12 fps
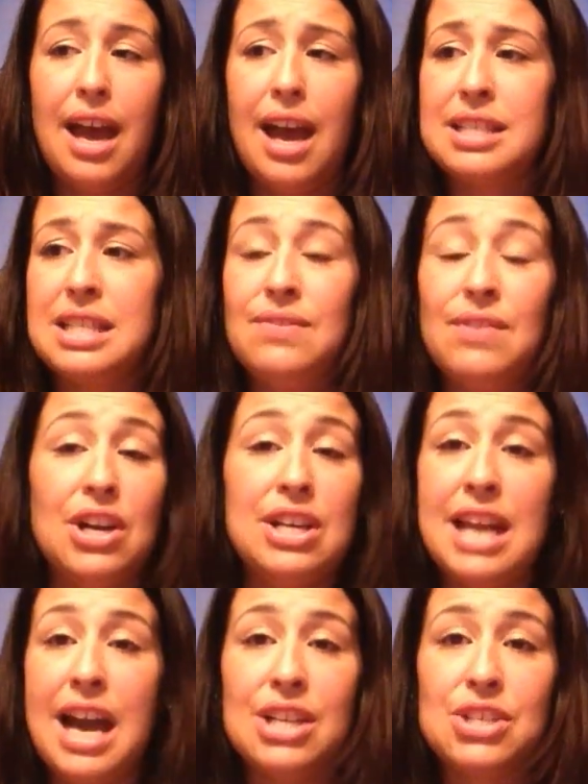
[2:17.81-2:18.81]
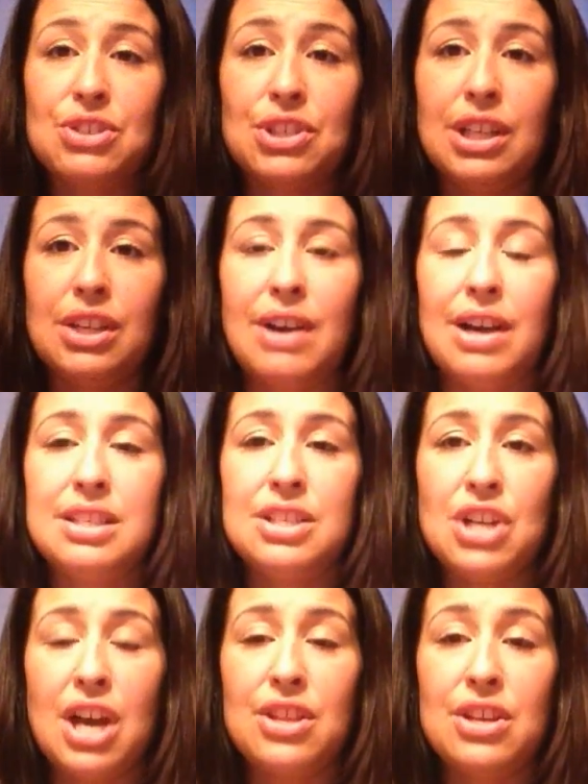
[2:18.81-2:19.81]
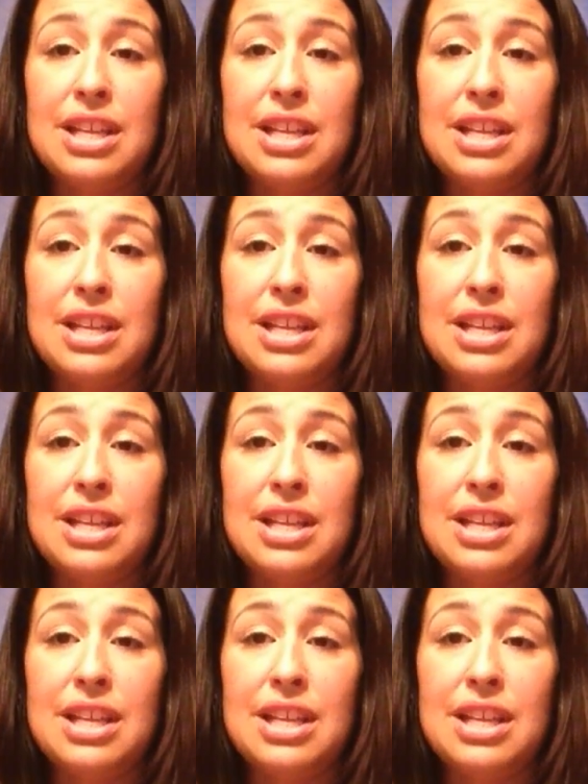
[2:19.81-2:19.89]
acting very natural around each other.